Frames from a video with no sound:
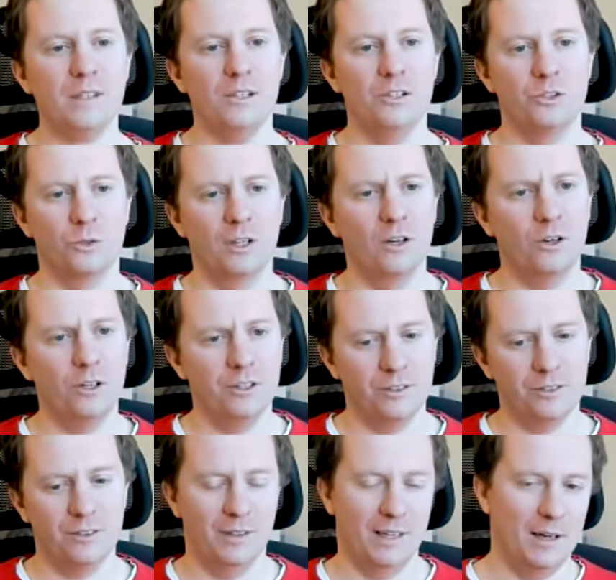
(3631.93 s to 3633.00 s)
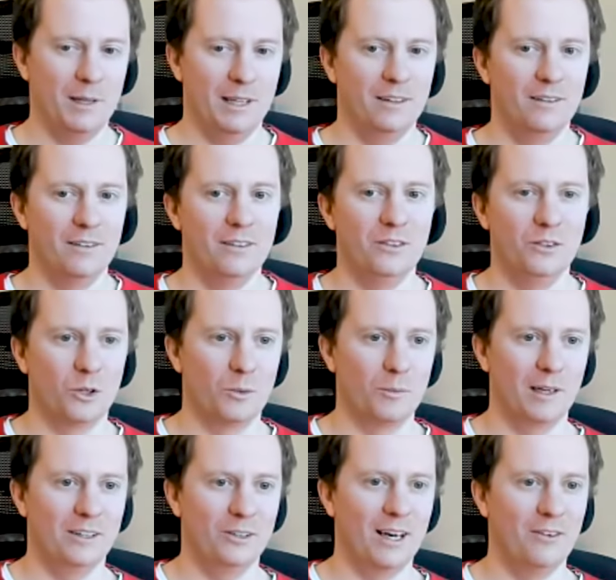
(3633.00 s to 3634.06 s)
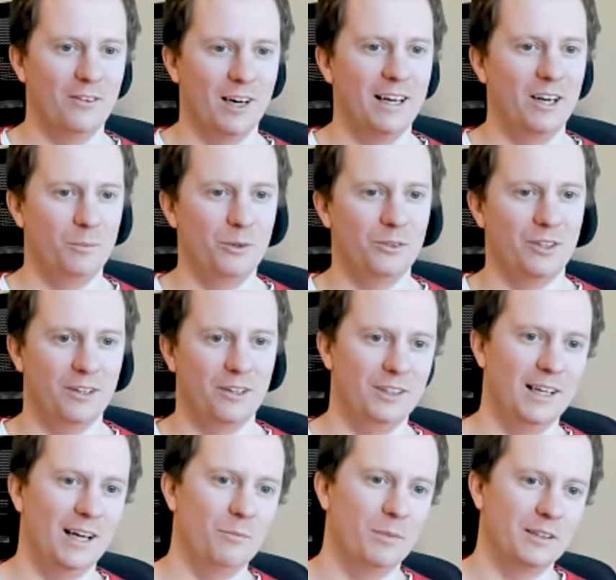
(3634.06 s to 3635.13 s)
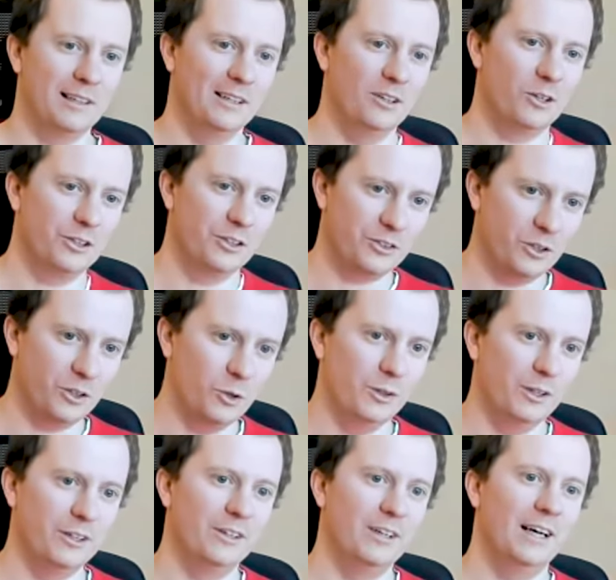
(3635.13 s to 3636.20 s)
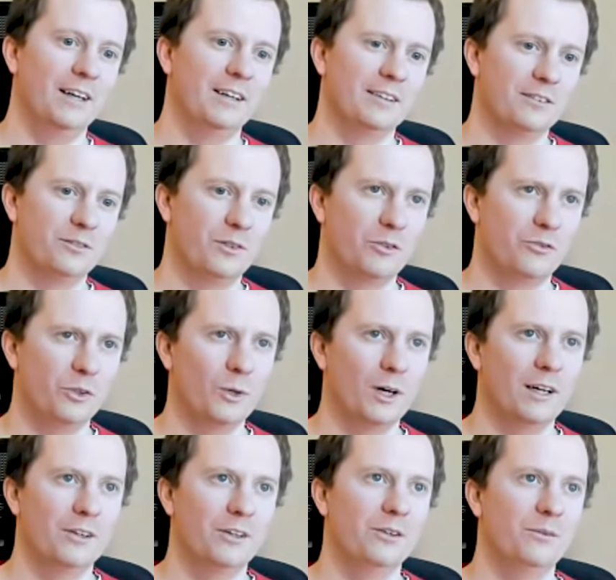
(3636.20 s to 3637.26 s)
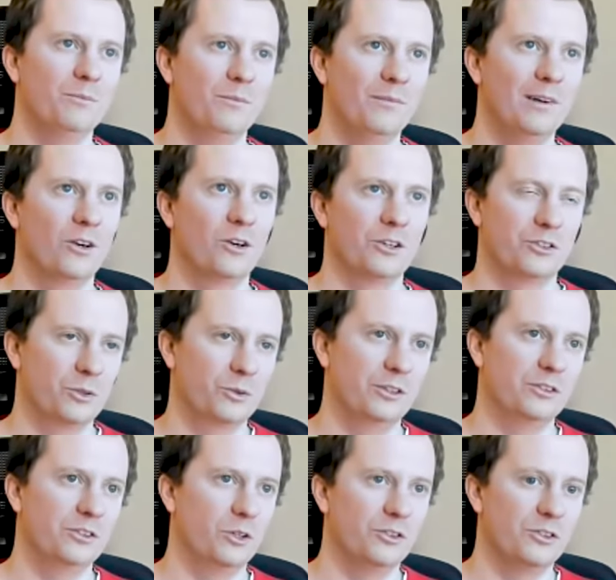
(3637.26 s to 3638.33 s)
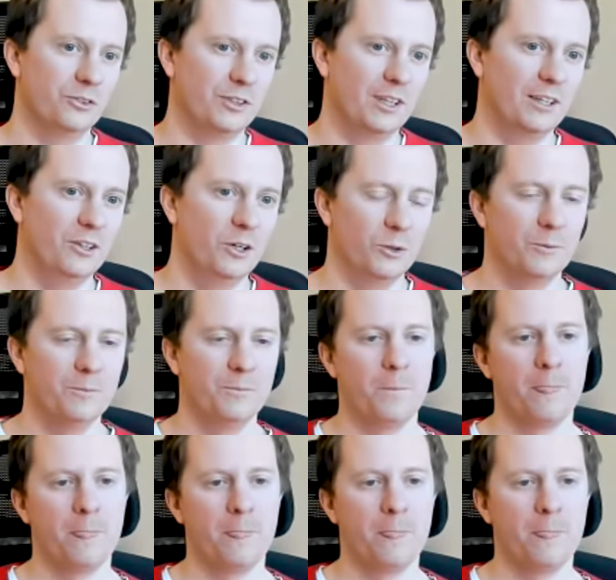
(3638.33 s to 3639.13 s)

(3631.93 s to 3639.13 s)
So the largest, I mean, normally you have a higher percentage of that, but the largest owner and a, a few other large owners also said no.